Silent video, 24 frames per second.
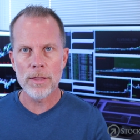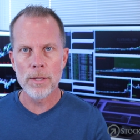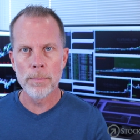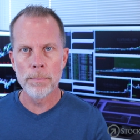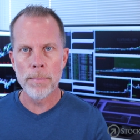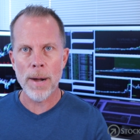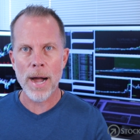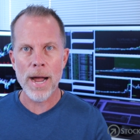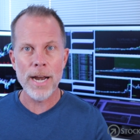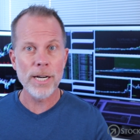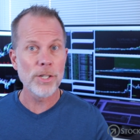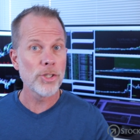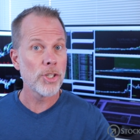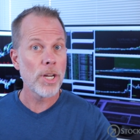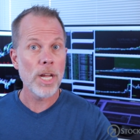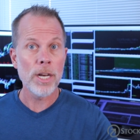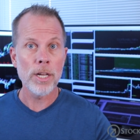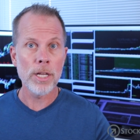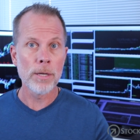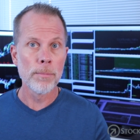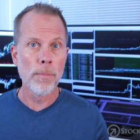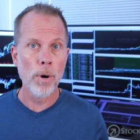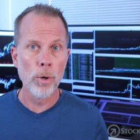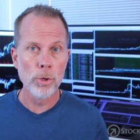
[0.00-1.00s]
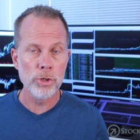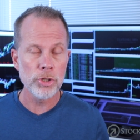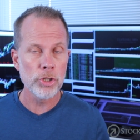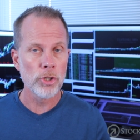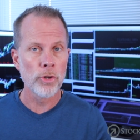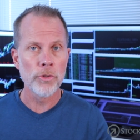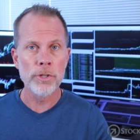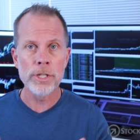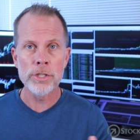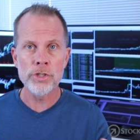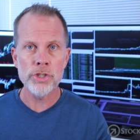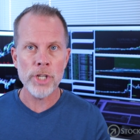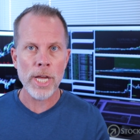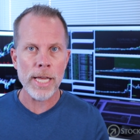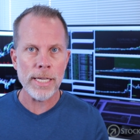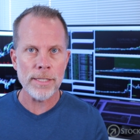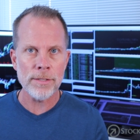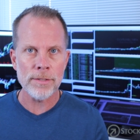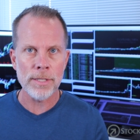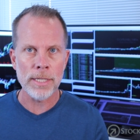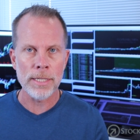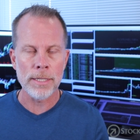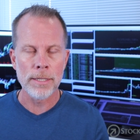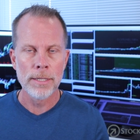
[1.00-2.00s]
that the buyers are getting emotional. They're
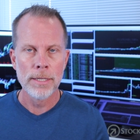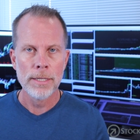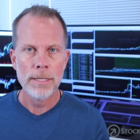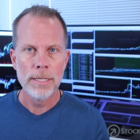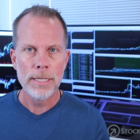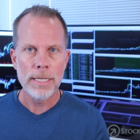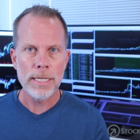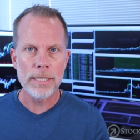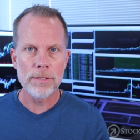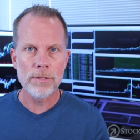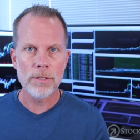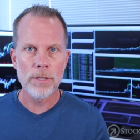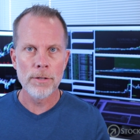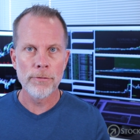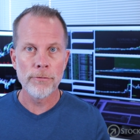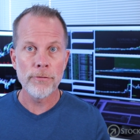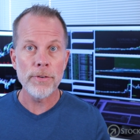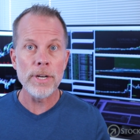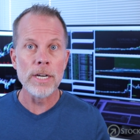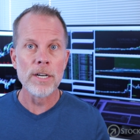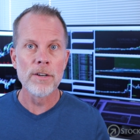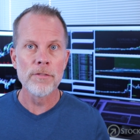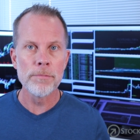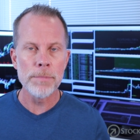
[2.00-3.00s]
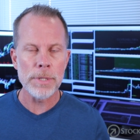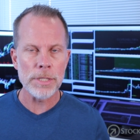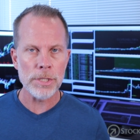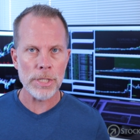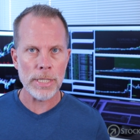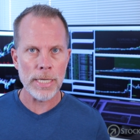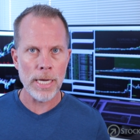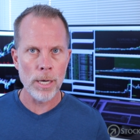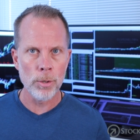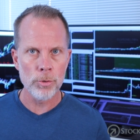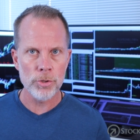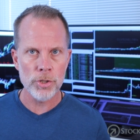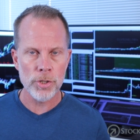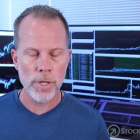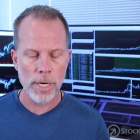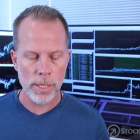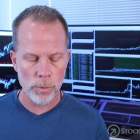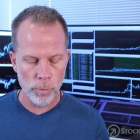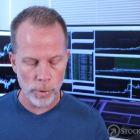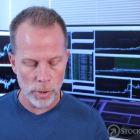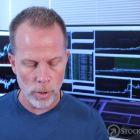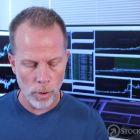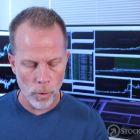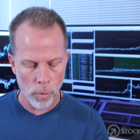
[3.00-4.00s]
chasing. It's the fear of missing out
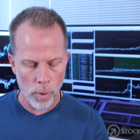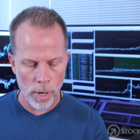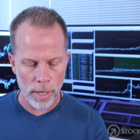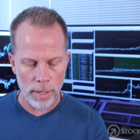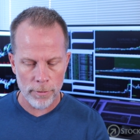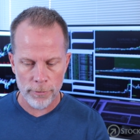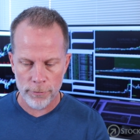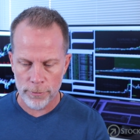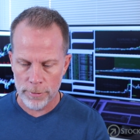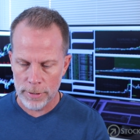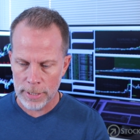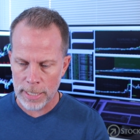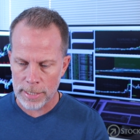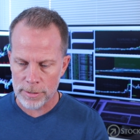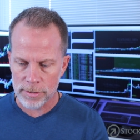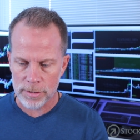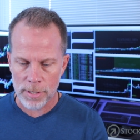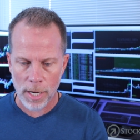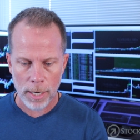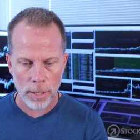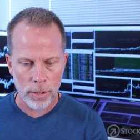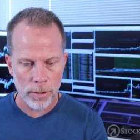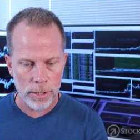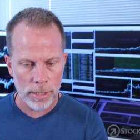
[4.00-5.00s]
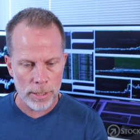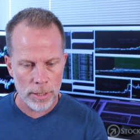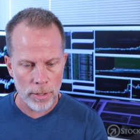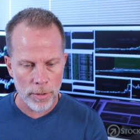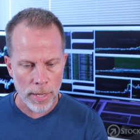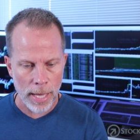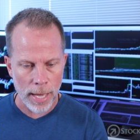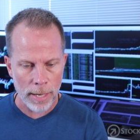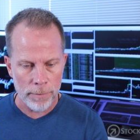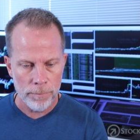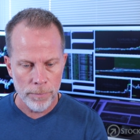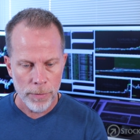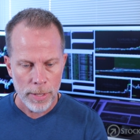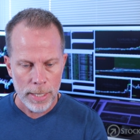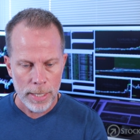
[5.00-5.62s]
trade. We don't want to get suckered into that.